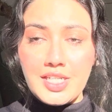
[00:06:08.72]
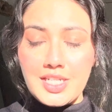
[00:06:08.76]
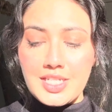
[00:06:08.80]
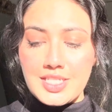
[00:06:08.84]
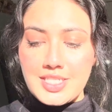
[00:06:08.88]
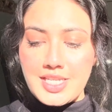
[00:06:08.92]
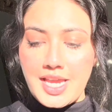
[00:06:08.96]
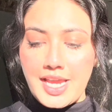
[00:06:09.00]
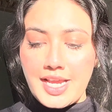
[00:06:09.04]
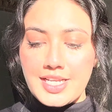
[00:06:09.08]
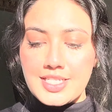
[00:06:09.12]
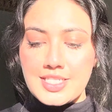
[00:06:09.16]
to
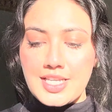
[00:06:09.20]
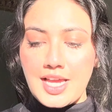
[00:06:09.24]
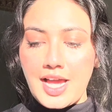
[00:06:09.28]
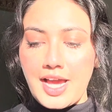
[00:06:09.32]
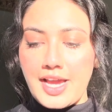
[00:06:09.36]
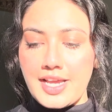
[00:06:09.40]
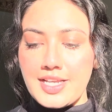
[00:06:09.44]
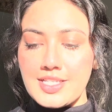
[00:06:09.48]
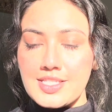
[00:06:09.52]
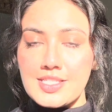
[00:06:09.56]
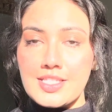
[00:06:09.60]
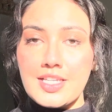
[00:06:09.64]
take to
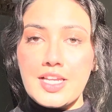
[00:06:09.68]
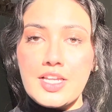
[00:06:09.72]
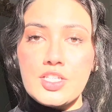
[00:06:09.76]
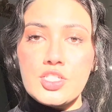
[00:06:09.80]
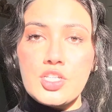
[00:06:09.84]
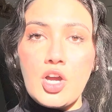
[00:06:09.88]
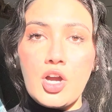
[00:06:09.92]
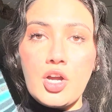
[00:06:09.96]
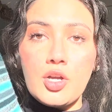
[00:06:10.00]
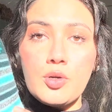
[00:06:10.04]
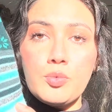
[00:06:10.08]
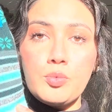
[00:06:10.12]

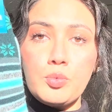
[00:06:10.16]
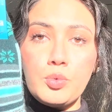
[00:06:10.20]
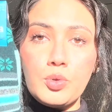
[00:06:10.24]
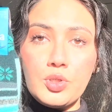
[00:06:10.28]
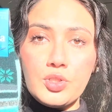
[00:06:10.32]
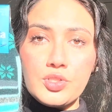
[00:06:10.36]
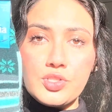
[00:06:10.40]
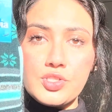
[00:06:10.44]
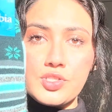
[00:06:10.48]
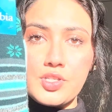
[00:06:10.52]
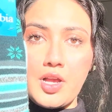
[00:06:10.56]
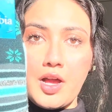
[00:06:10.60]
Iceland are
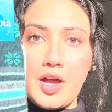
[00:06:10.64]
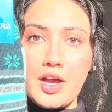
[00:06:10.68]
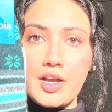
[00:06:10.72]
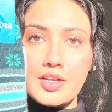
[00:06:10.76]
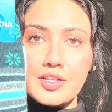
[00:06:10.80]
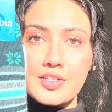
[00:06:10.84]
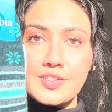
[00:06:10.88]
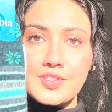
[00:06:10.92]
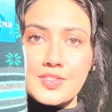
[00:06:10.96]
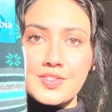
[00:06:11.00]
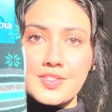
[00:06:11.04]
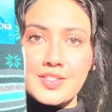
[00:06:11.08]
wool
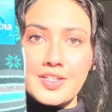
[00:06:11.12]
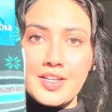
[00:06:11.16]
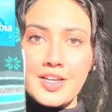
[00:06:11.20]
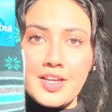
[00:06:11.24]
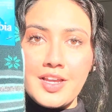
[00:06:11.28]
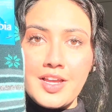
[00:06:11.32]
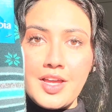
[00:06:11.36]
socks